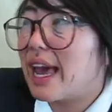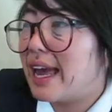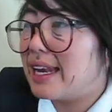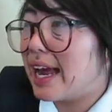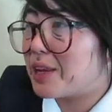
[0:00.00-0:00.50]

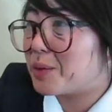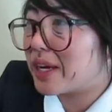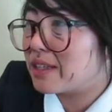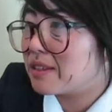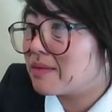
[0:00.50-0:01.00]
And
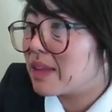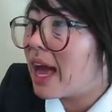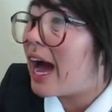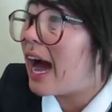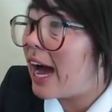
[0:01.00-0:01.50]
anyways,
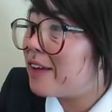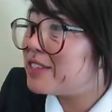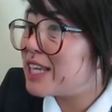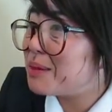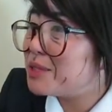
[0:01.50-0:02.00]
I have
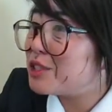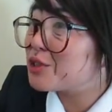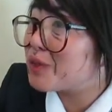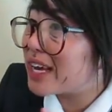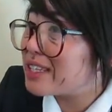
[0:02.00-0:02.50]
attempted
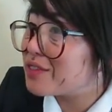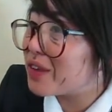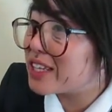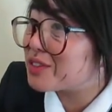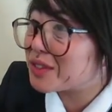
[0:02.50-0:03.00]
to raise
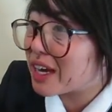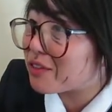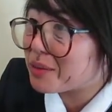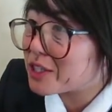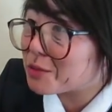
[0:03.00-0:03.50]
funds for
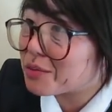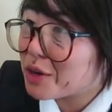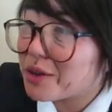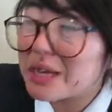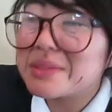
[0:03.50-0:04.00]
governmental
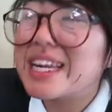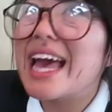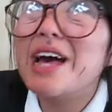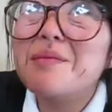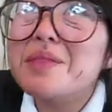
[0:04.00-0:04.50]
programs to
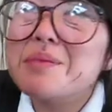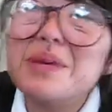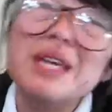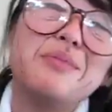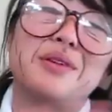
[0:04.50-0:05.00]
help the
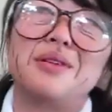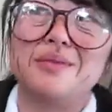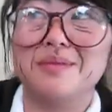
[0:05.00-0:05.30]
people.